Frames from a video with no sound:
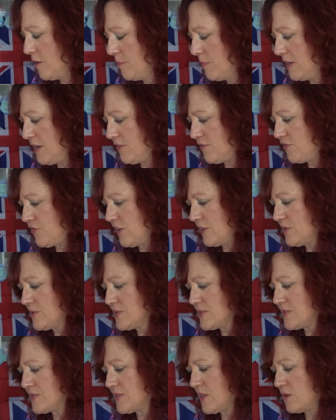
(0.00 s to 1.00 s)
But it
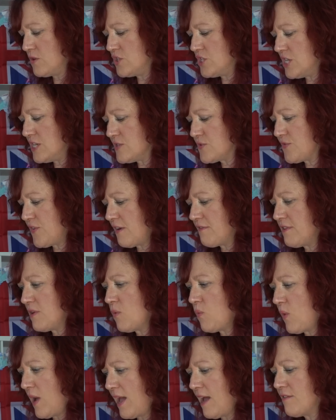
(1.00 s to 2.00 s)
feels as though she's very
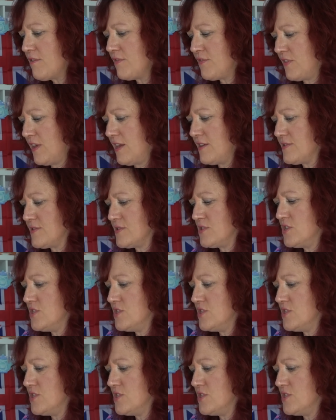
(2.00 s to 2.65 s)
aware of this.